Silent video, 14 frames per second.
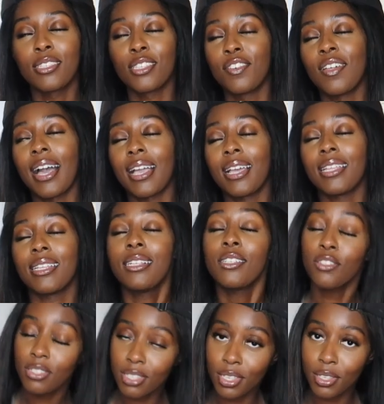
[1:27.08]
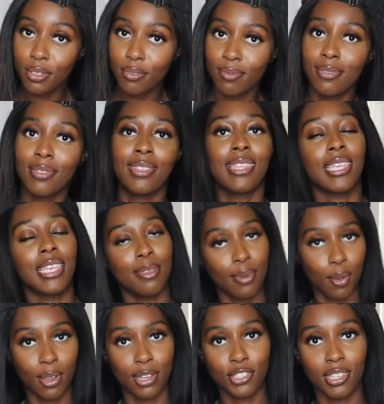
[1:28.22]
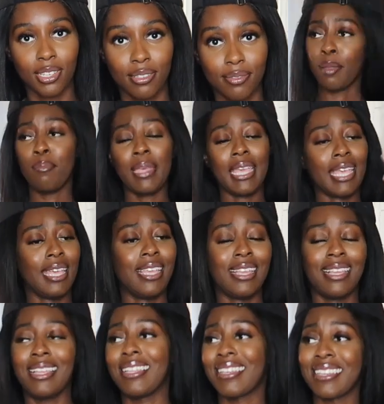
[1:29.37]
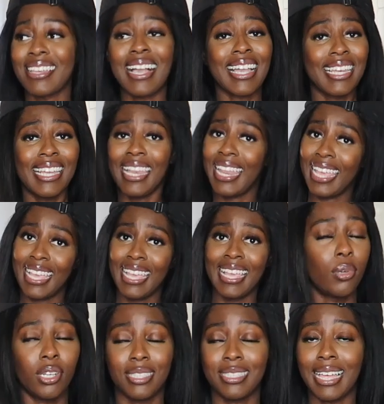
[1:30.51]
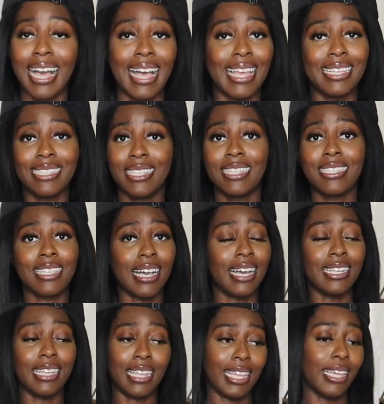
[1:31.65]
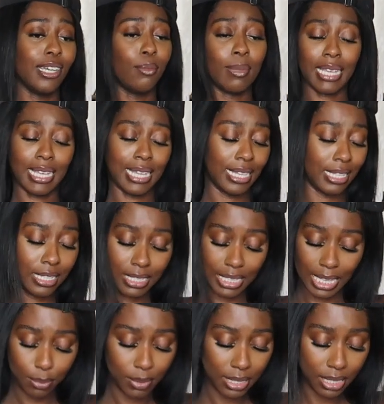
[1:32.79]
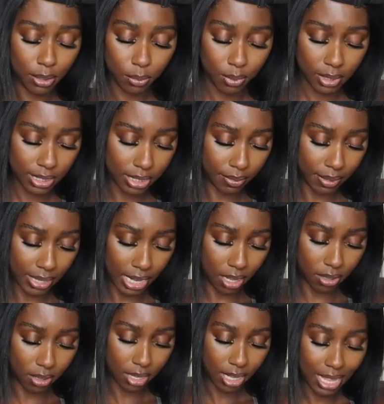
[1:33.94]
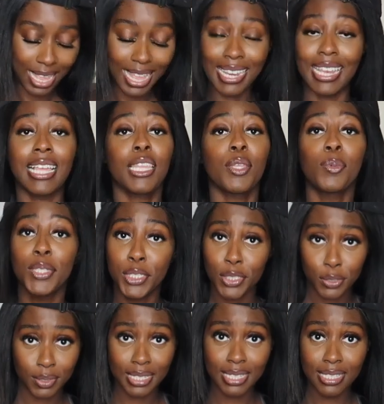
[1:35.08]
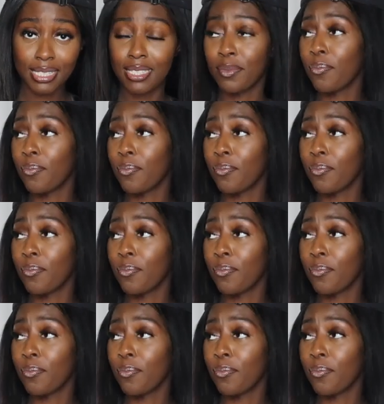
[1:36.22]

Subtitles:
So if that interests you, thank you for watching. Bro, it's hot. It's hot in LA. Oh my god. Like, what is it right now? 91 degrees?